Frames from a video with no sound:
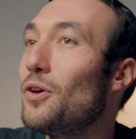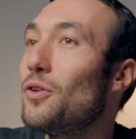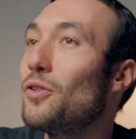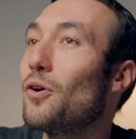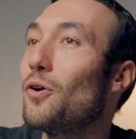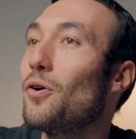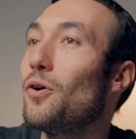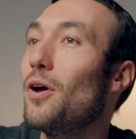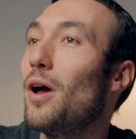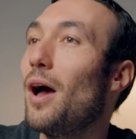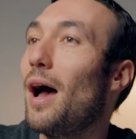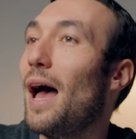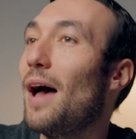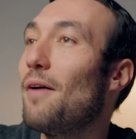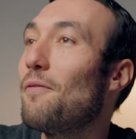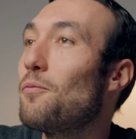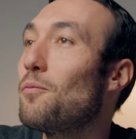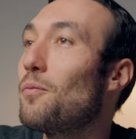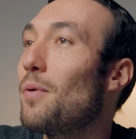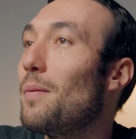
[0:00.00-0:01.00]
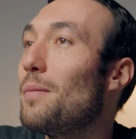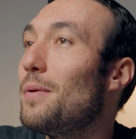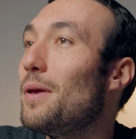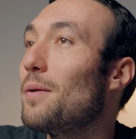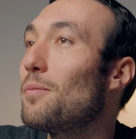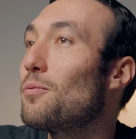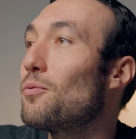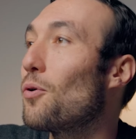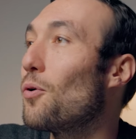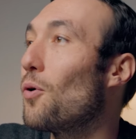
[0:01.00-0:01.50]
So I have
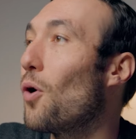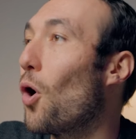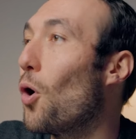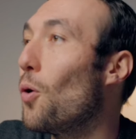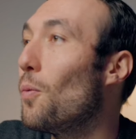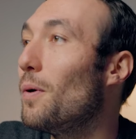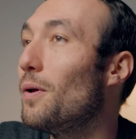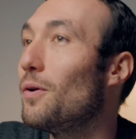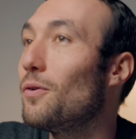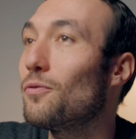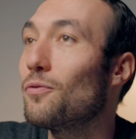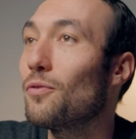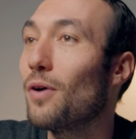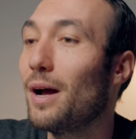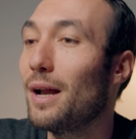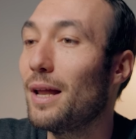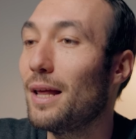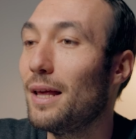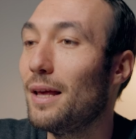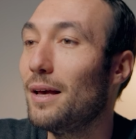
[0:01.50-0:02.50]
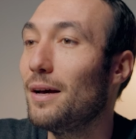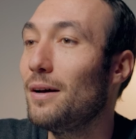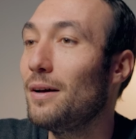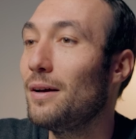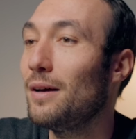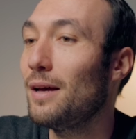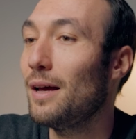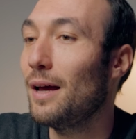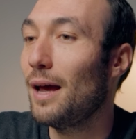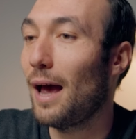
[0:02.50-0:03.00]
Premiere Pro open right here,
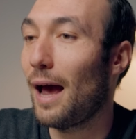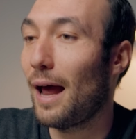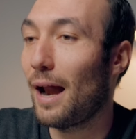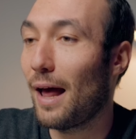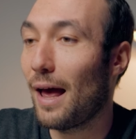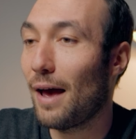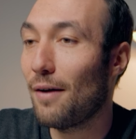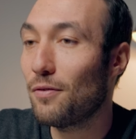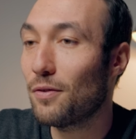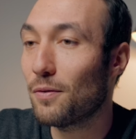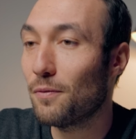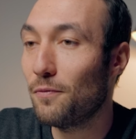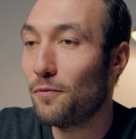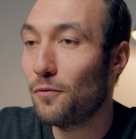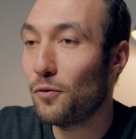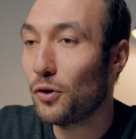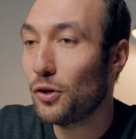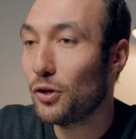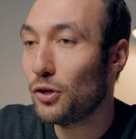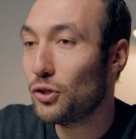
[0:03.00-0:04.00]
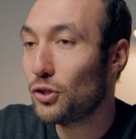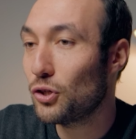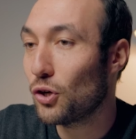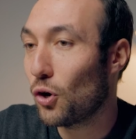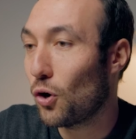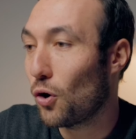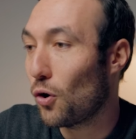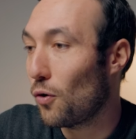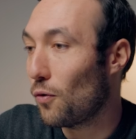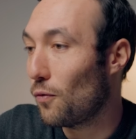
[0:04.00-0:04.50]
and I have some footage
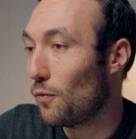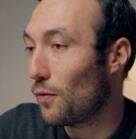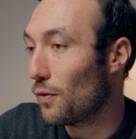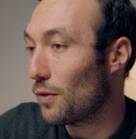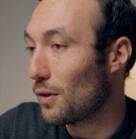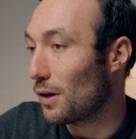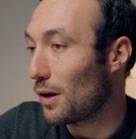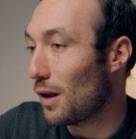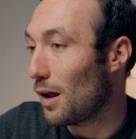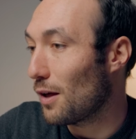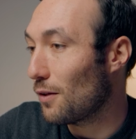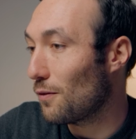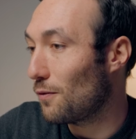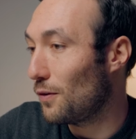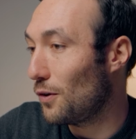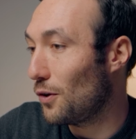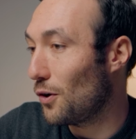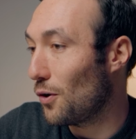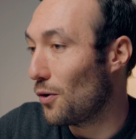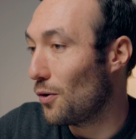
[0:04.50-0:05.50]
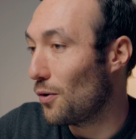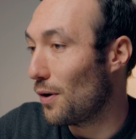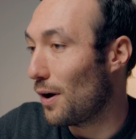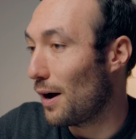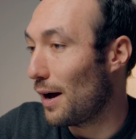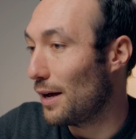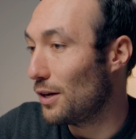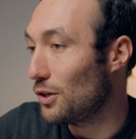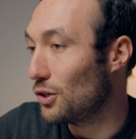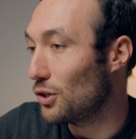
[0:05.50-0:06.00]
of the last video I